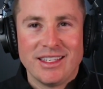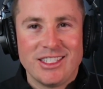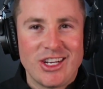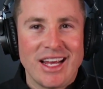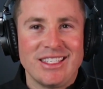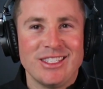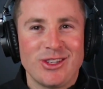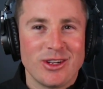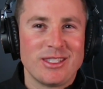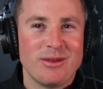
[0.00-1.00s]
as Jason's
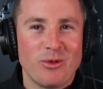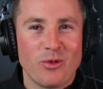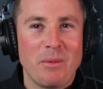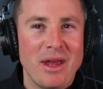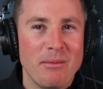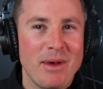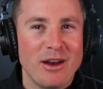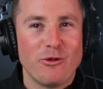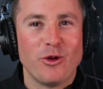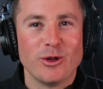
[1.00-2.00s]
got some ripping
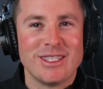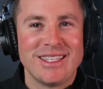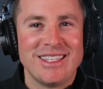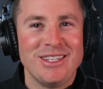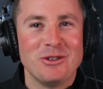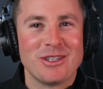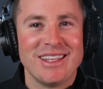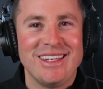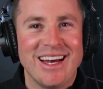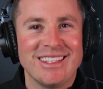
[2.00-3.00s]
metaphors, as he
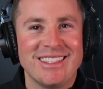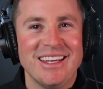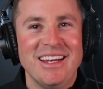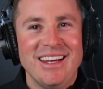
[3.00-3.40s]
usually does